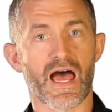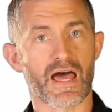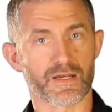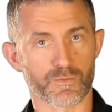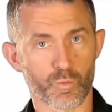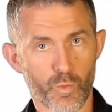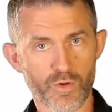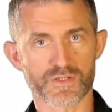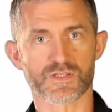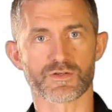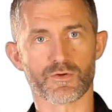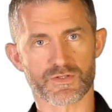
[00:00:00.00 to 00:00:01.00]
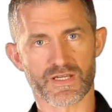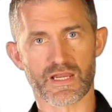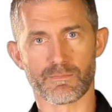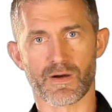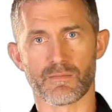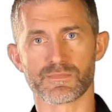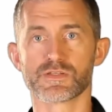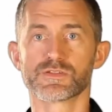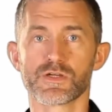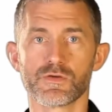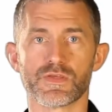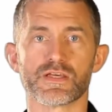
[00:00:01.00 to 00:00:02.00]
and water source heat pumps
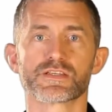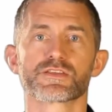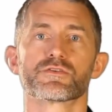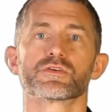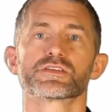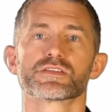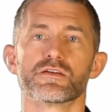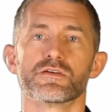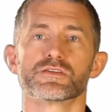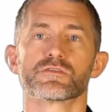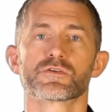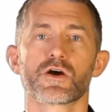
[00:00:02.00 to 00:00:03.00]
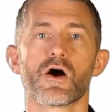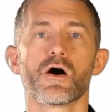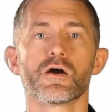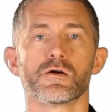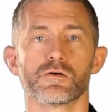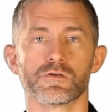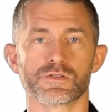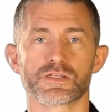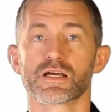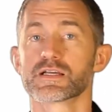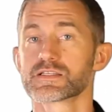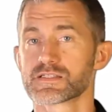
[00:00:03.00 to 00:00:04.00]
do this through a series of coils,
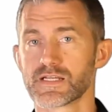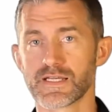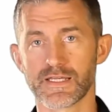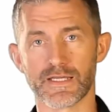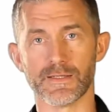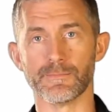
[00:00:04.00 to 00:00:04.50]
like a slinky.